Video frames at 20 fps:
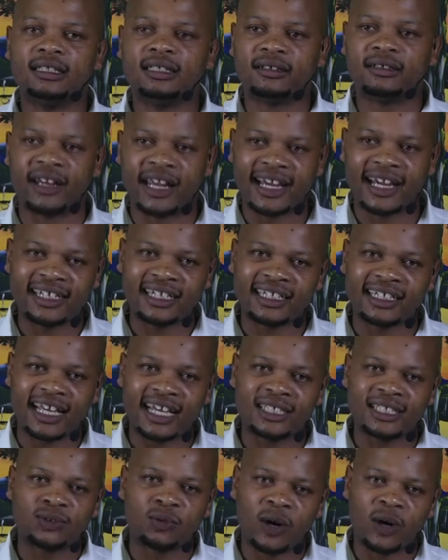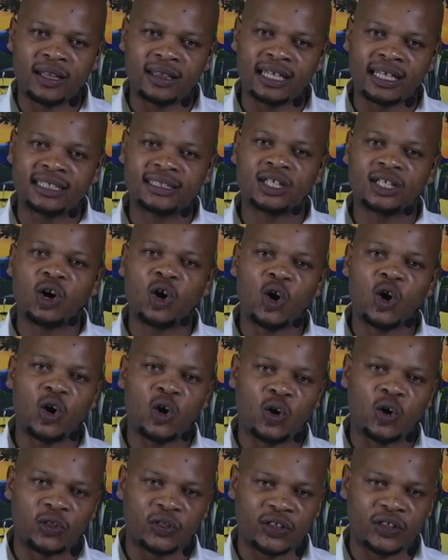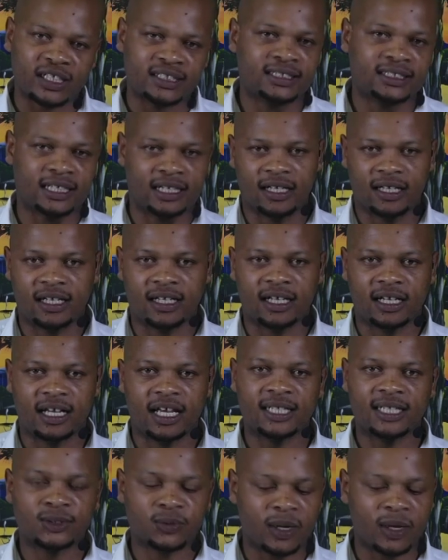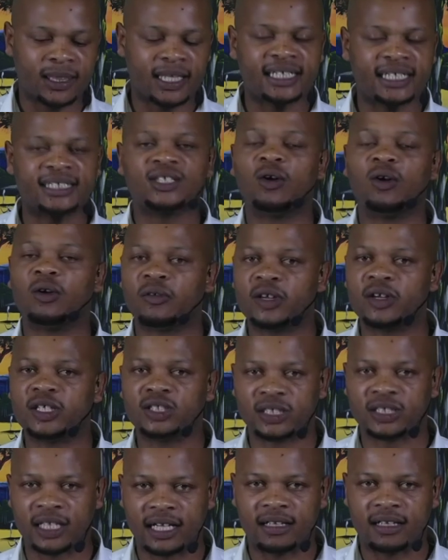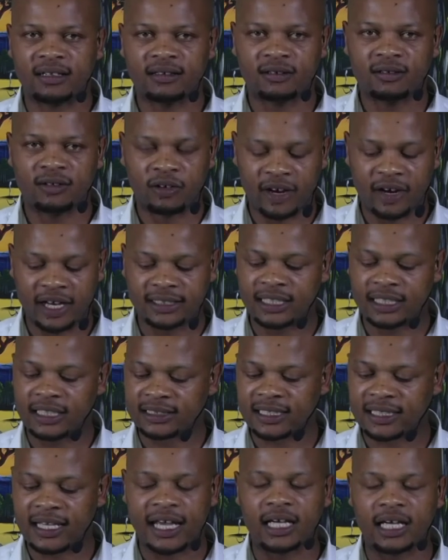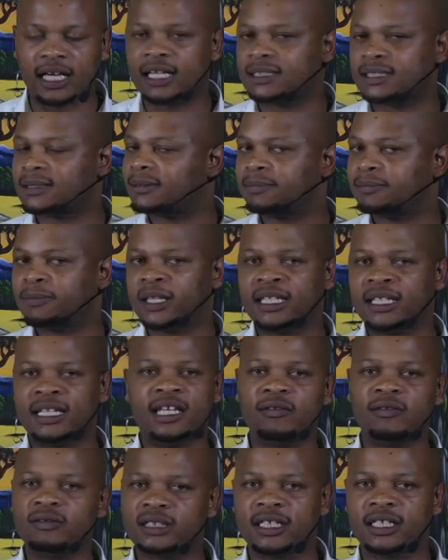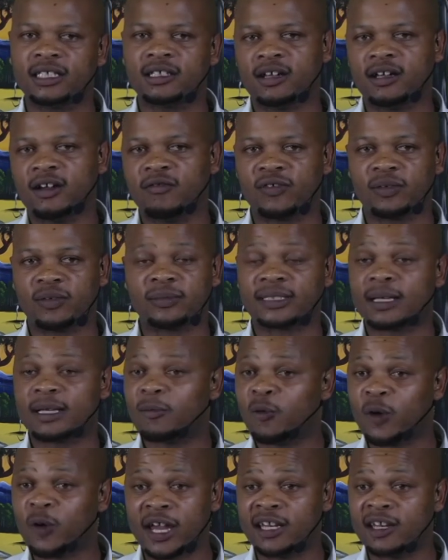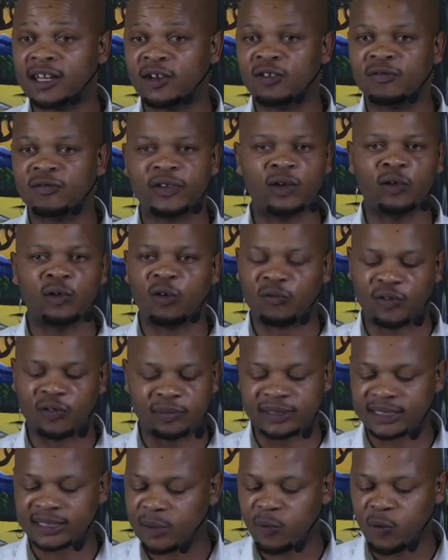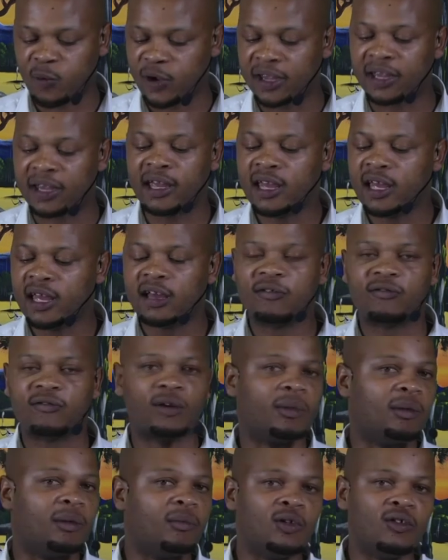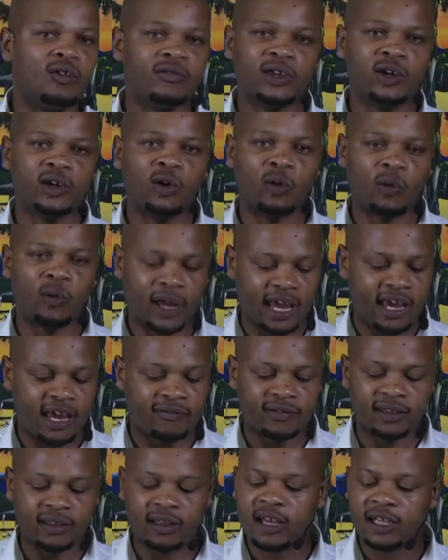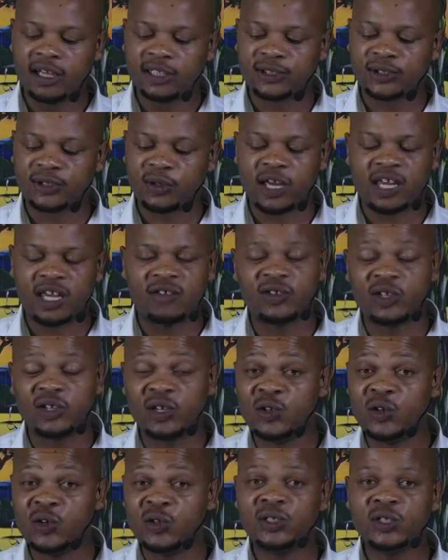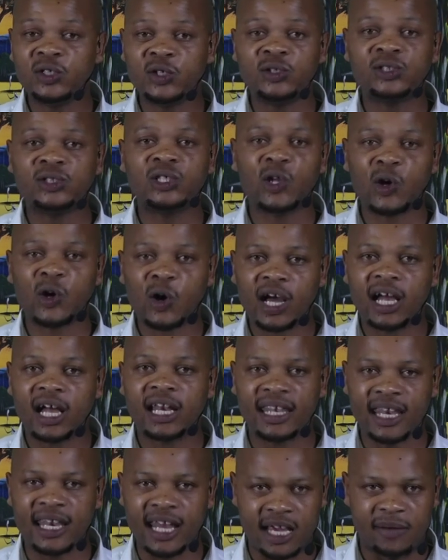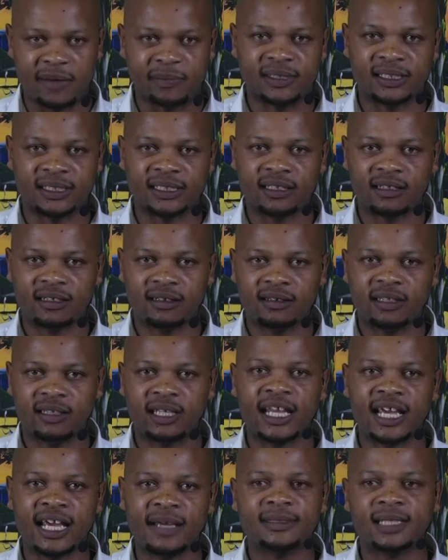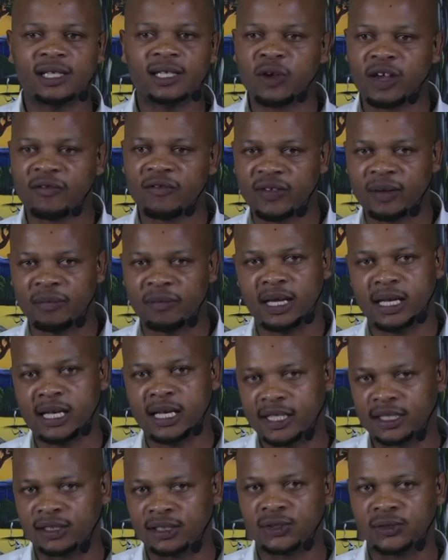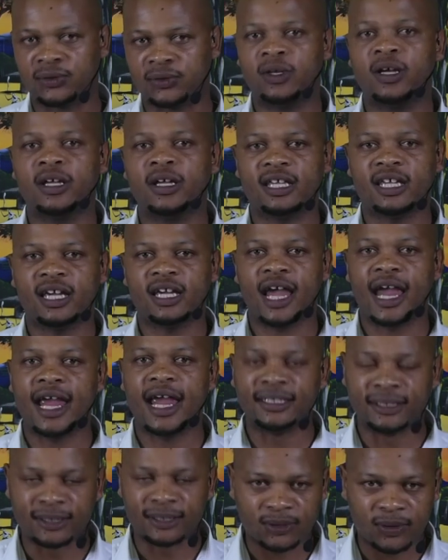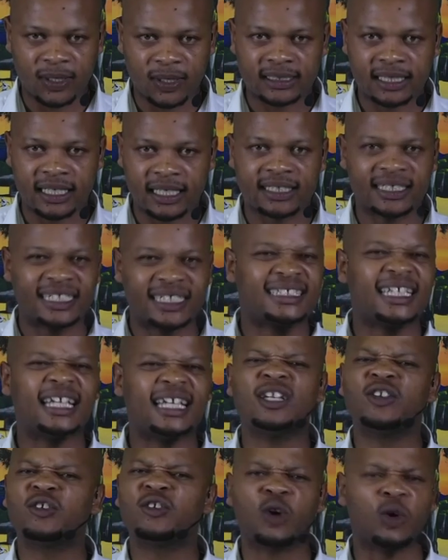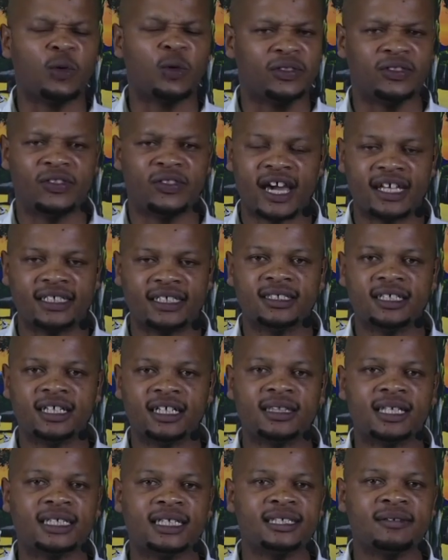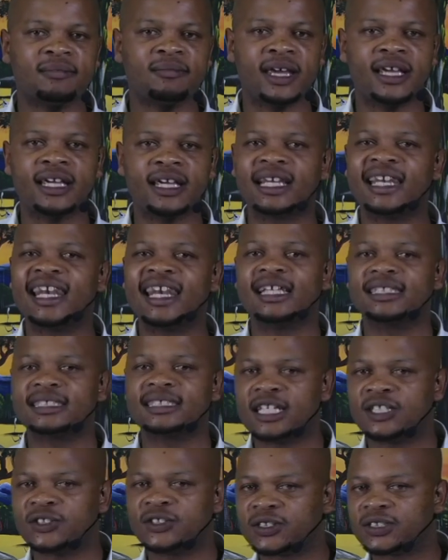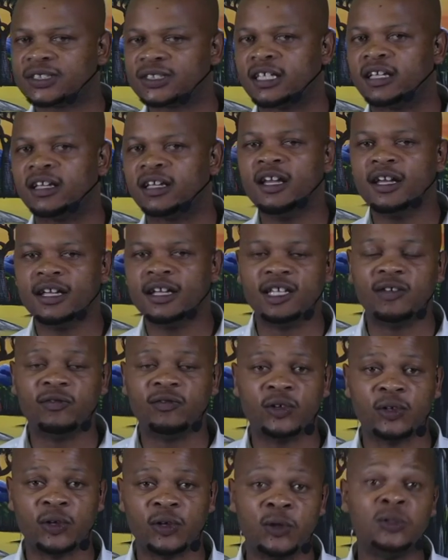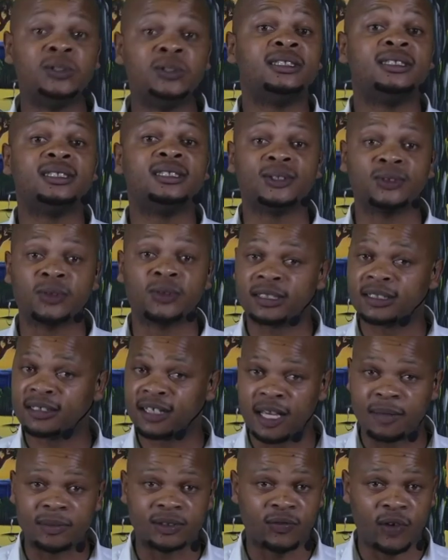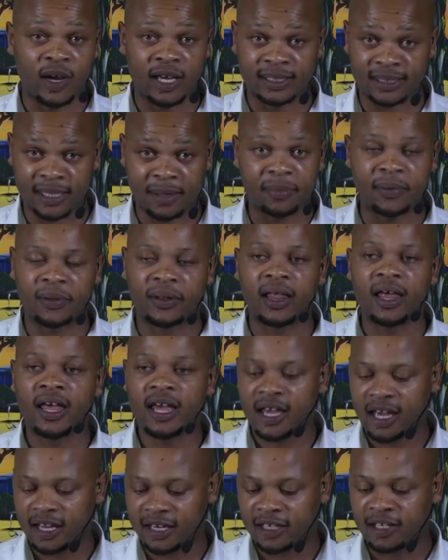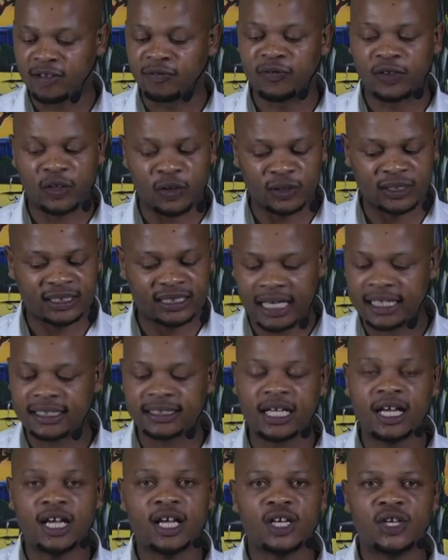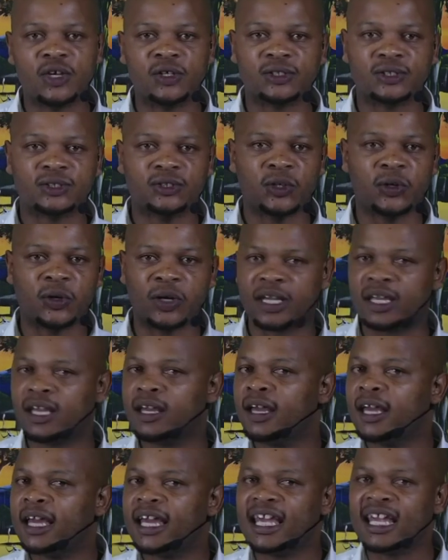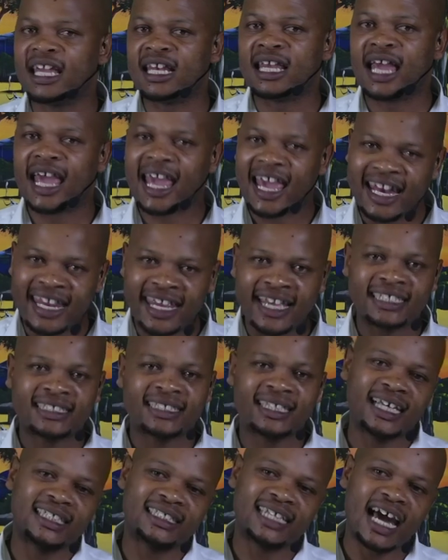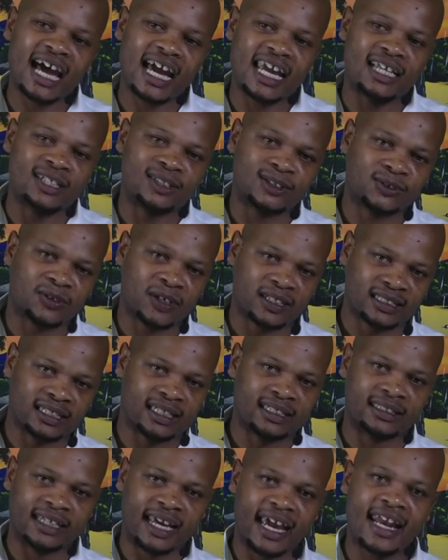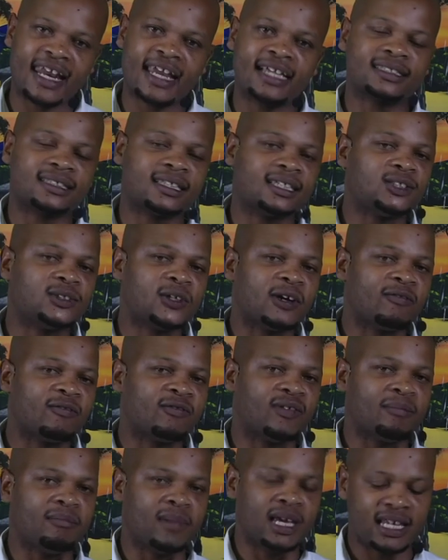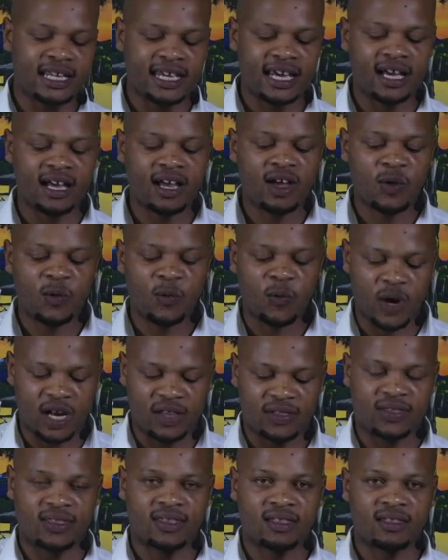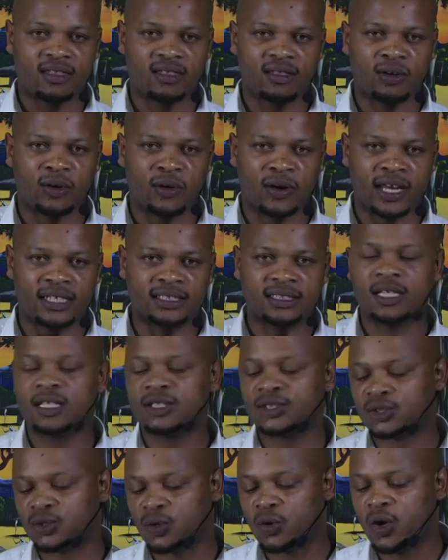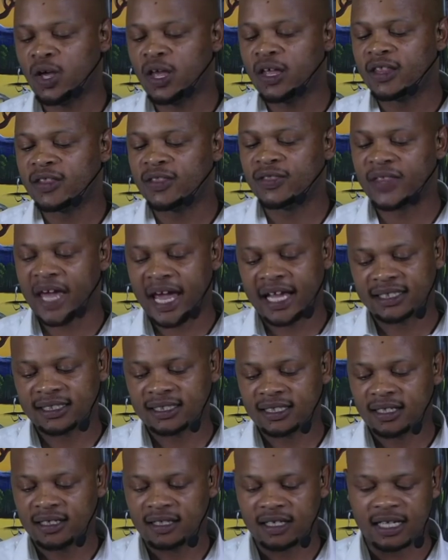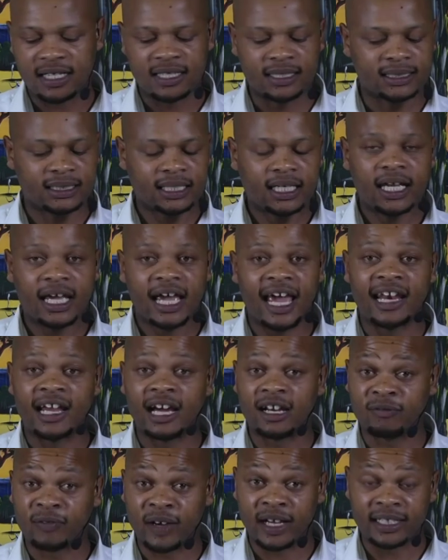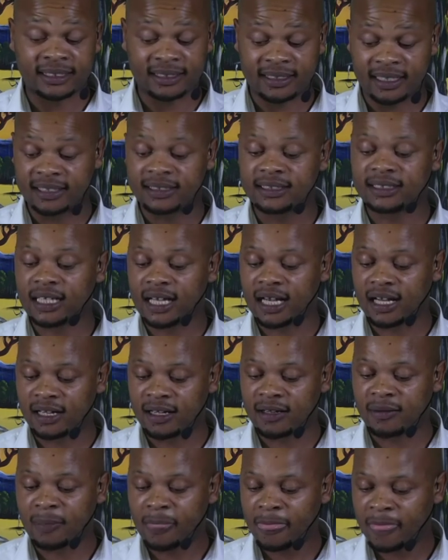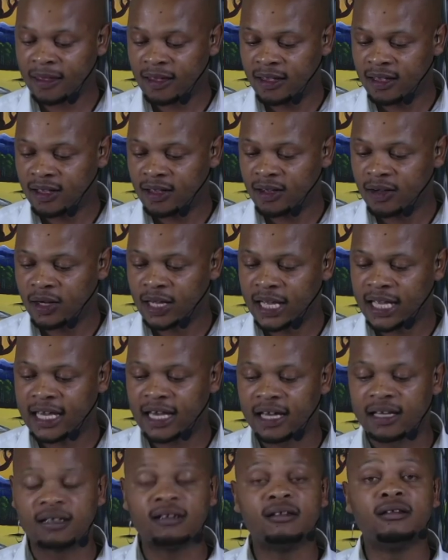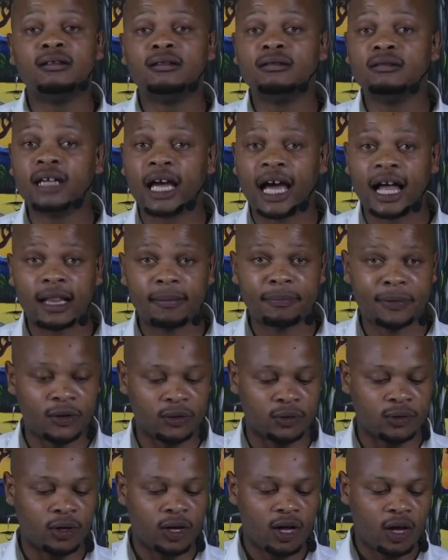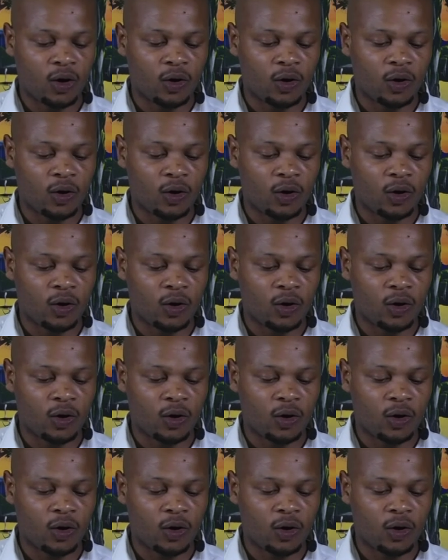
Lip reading: regarded as one that is authentic, as one that is original. All right, it's like it has been lifted from somewhere in a novel or from somewhere from a movie or wherever. So if you use local names, the names that we are familiar to here in Swaziland, there's nothing wrong with that. It doesn't make it less interesting if you use Swati names, for example. And then if you set your story in areas that are in Swaziland, areas that you are familiar with. All right, so that is an advice that can help you,